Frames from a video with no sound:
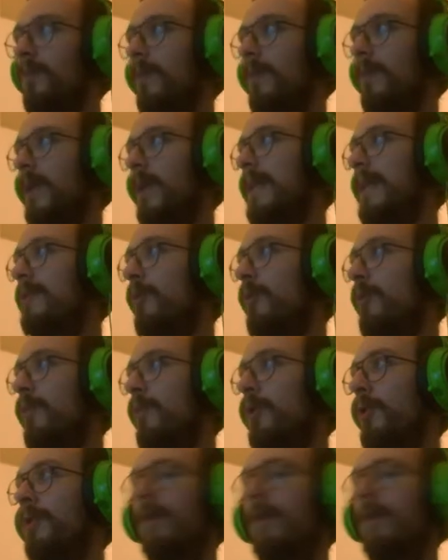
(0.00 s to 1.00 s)
It's on
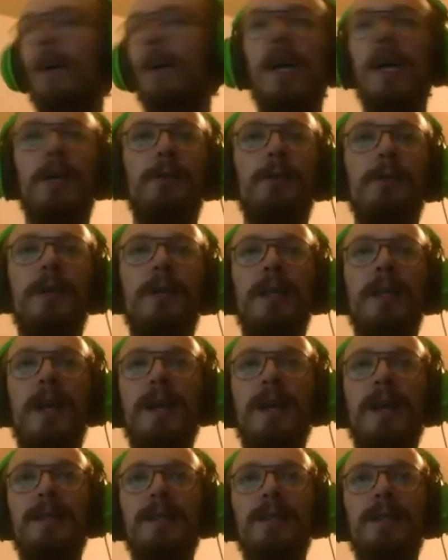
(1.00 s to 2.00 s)
point. You get
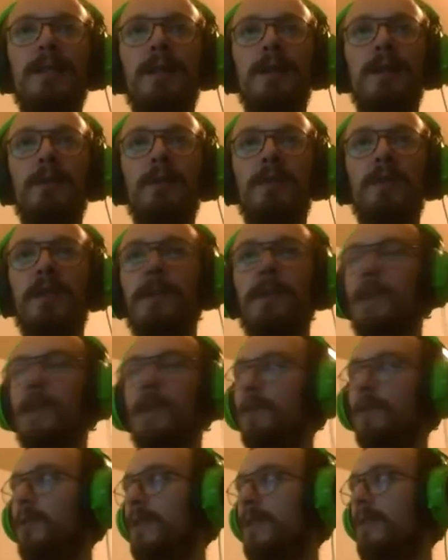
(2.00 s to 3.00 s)
haste, you get
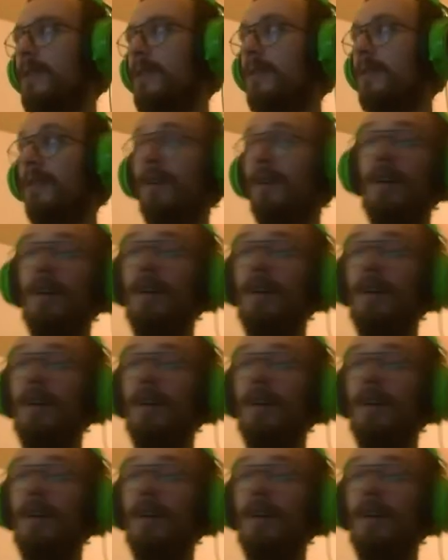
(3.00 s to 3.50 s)
magic resist,